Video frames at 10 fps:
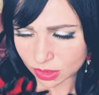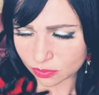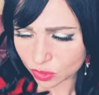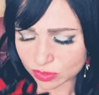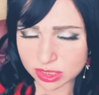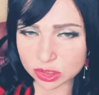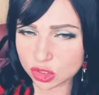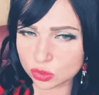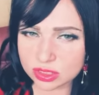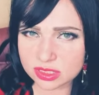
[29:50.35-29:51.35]
from their
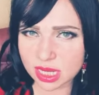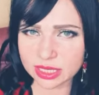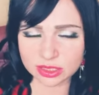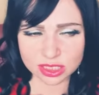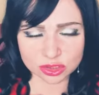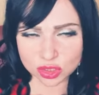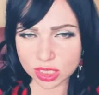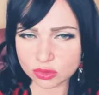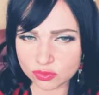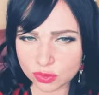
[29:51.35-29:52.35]
true desires they try
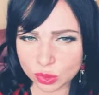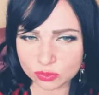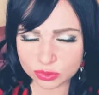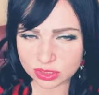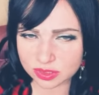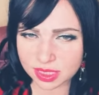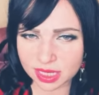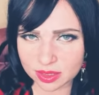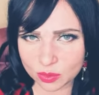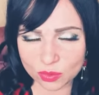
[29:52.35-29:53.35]
to follow what
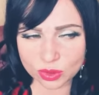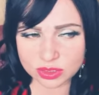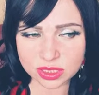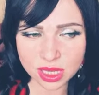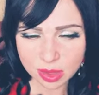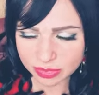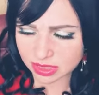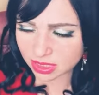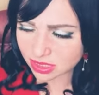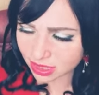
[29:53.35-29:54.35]
society wants but
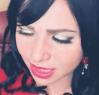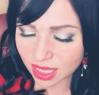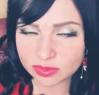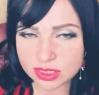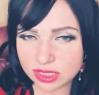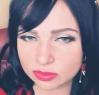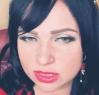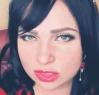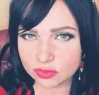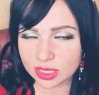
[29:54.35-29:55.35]
then they have a day when
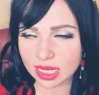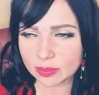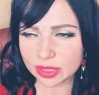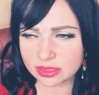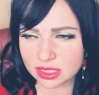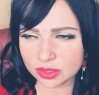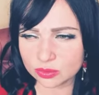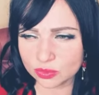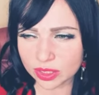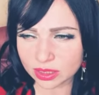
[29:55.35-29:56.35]
they wake up and they
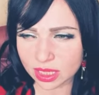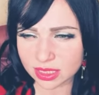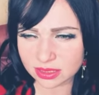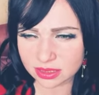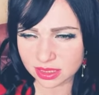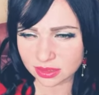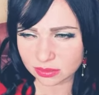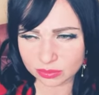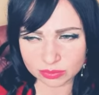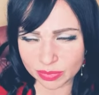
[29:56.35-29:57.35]
realize that they
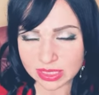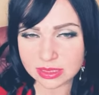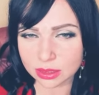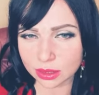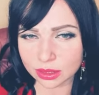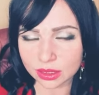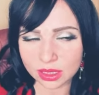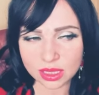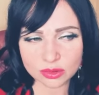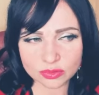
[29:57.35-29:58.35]
basically
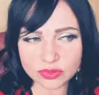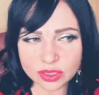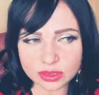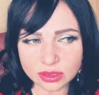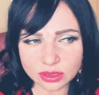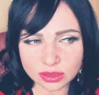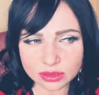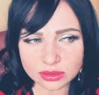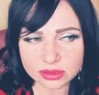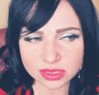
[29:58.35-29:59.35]
feel
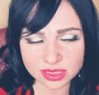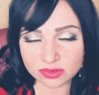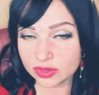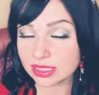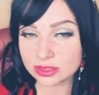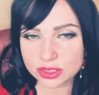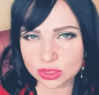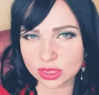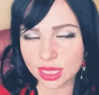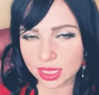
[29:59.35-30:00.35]
that they wasted their
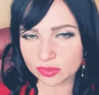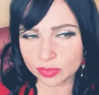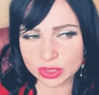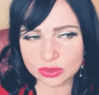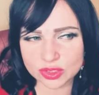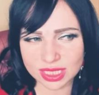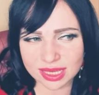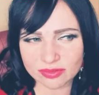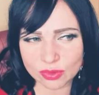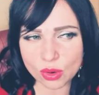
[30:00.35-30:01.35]
life because they
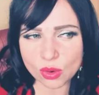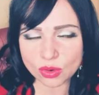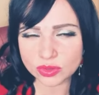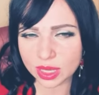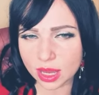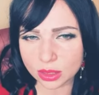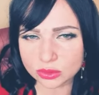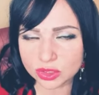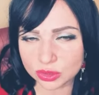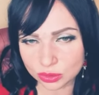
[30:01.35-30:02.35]
have all the
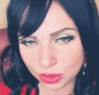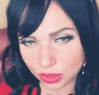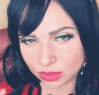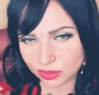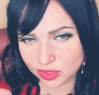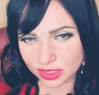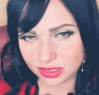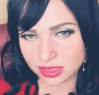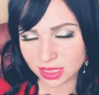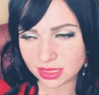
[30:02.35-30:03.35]
outer
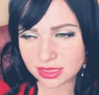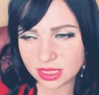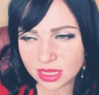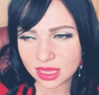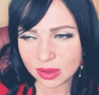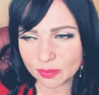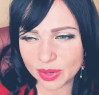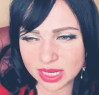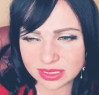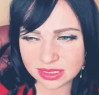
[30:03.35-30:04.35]
success
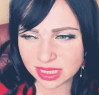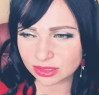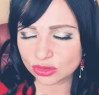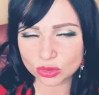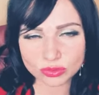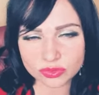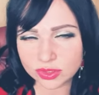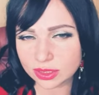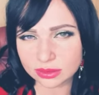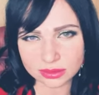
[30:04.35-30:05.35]
but they don't
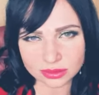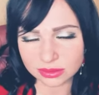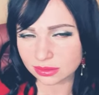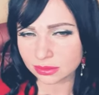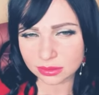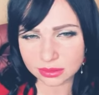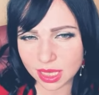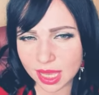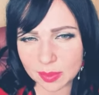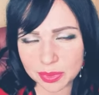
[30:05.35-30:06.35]
feel
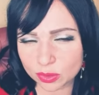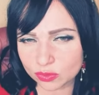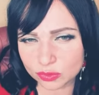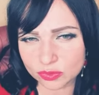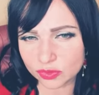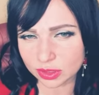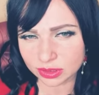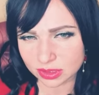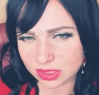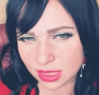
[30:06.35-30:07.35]
happy or fulfilled
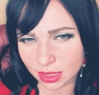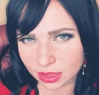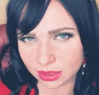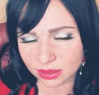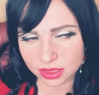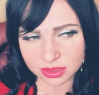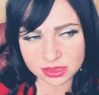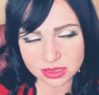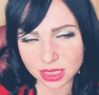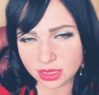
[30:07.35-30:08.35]
inside and
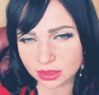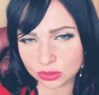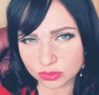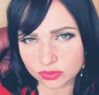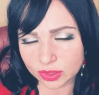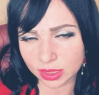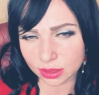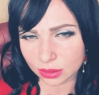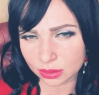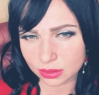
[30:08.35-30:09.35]
it's not a good feeling